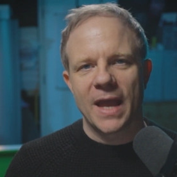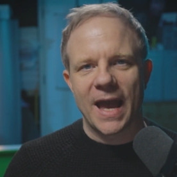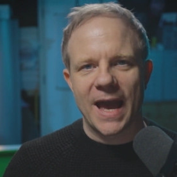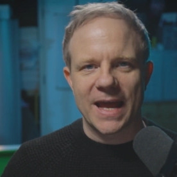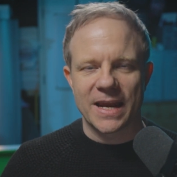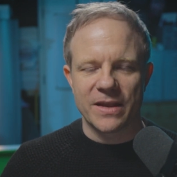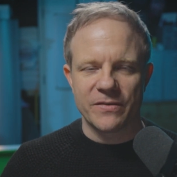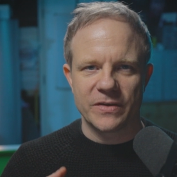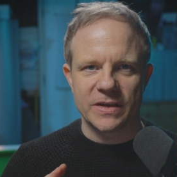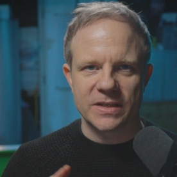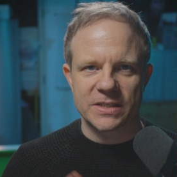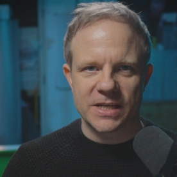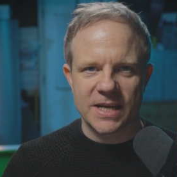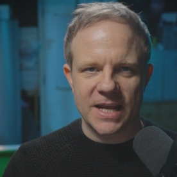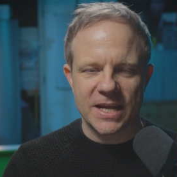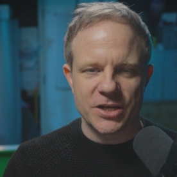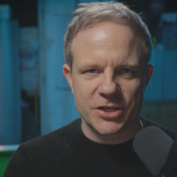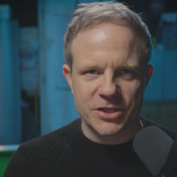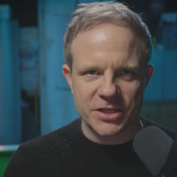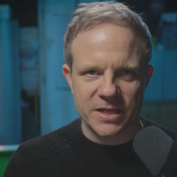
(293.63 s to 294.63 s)
And if it's an
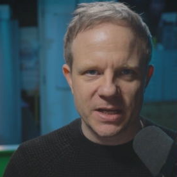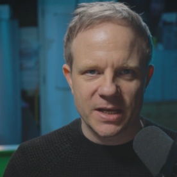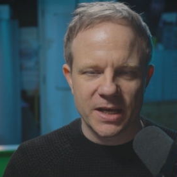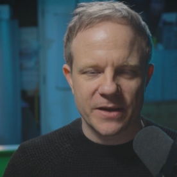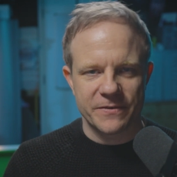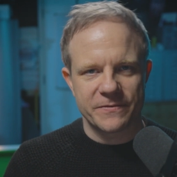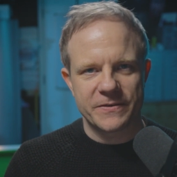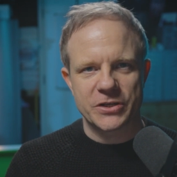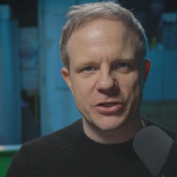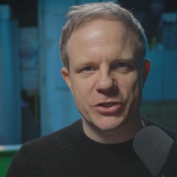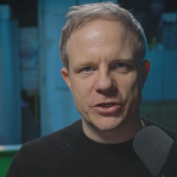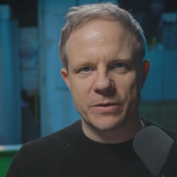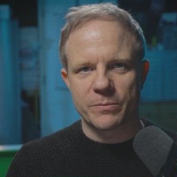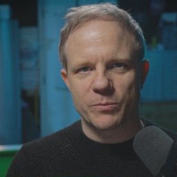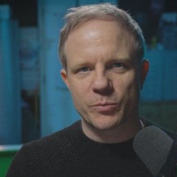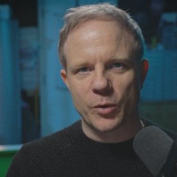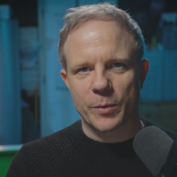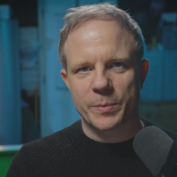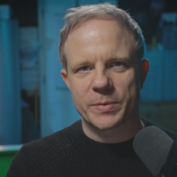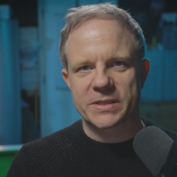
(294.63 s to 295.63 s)
energy efficient
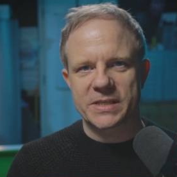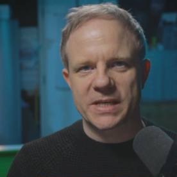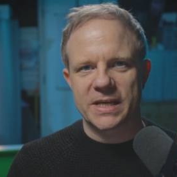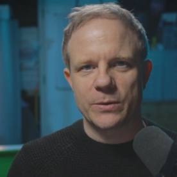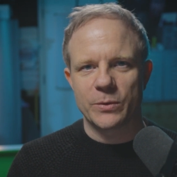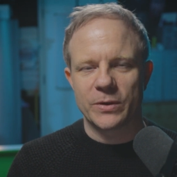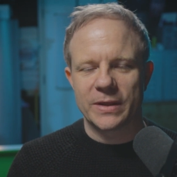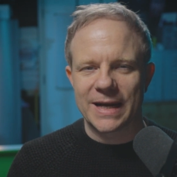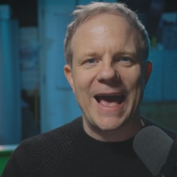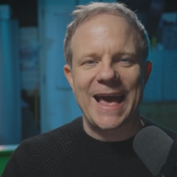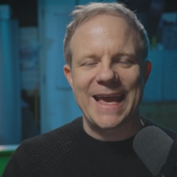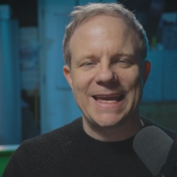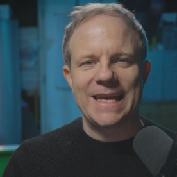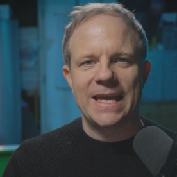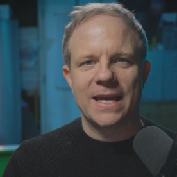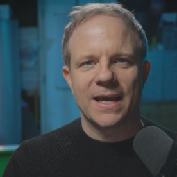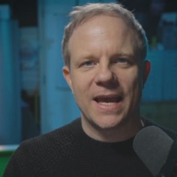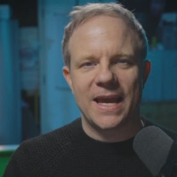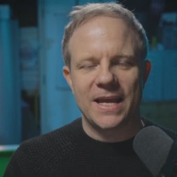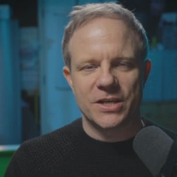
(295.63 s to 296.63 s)
property with an
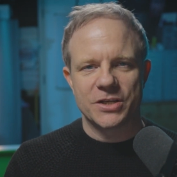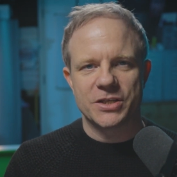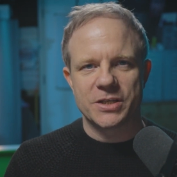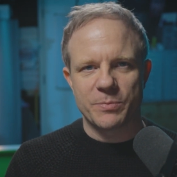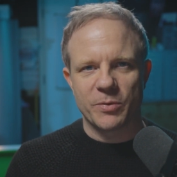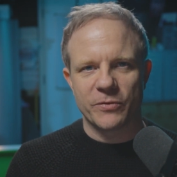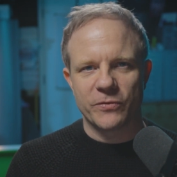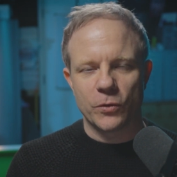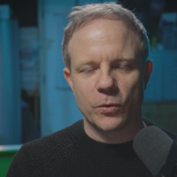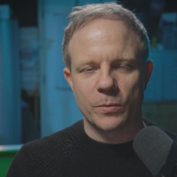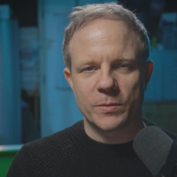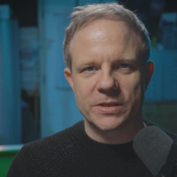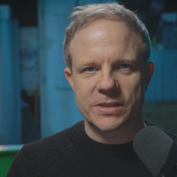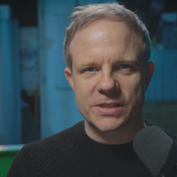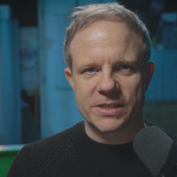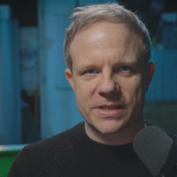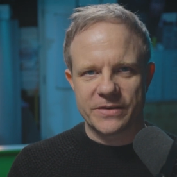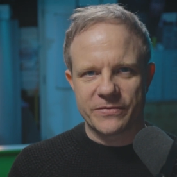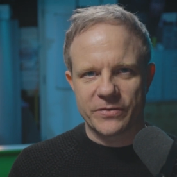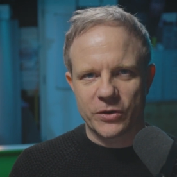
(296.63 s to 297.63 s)
A energy performance
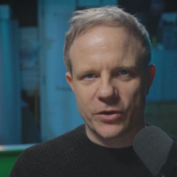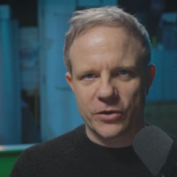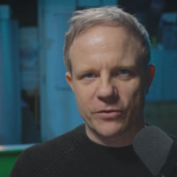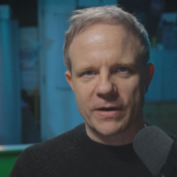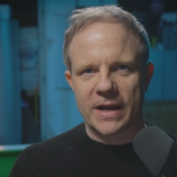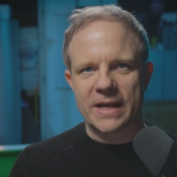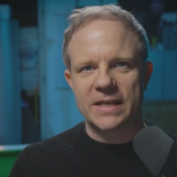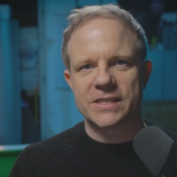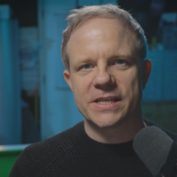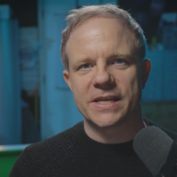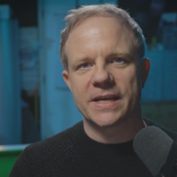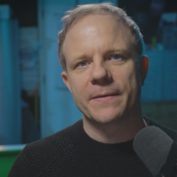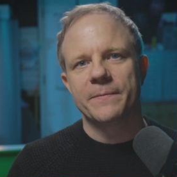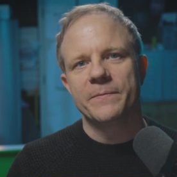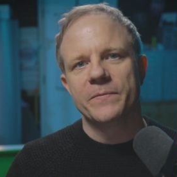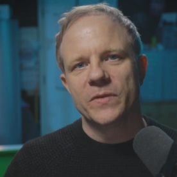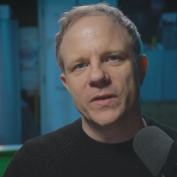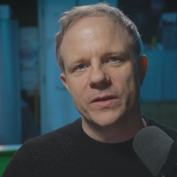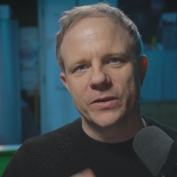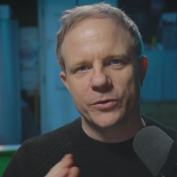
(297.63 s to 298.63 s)
certificate rating,
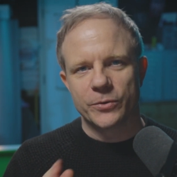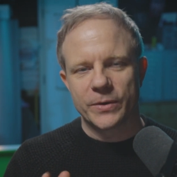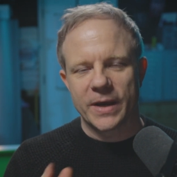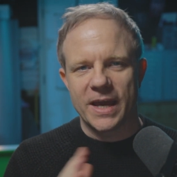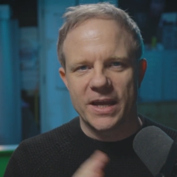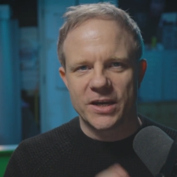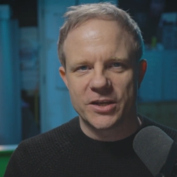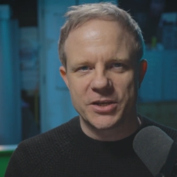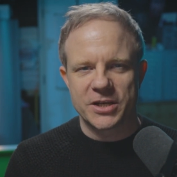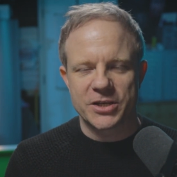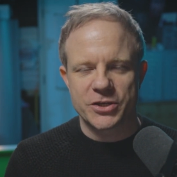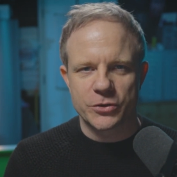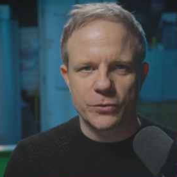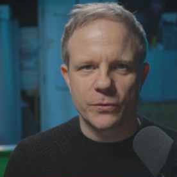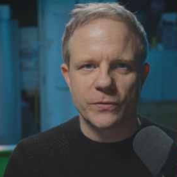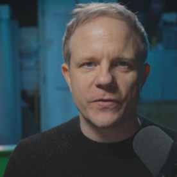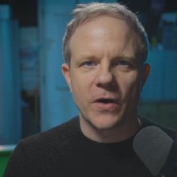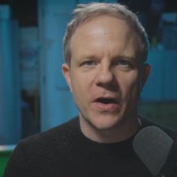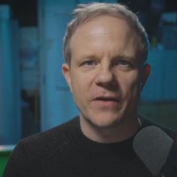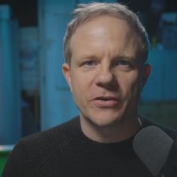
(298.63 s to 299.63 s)
you'll get an
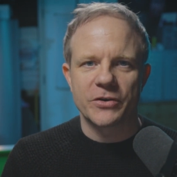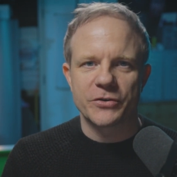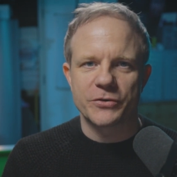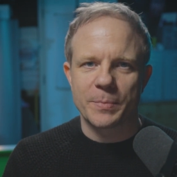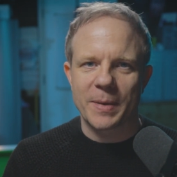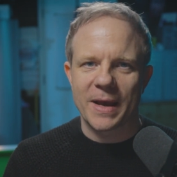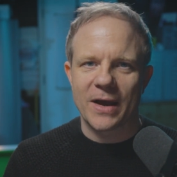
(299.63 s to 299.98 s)
additional £500